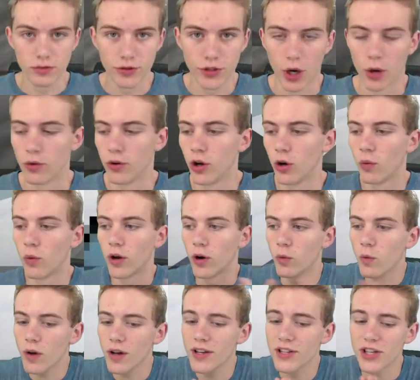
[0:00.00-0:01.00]
don't know what it
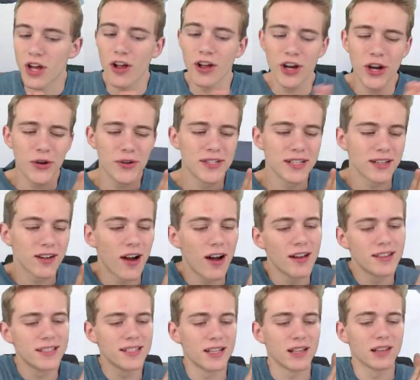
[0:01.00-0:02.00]
was. All I know is it causes a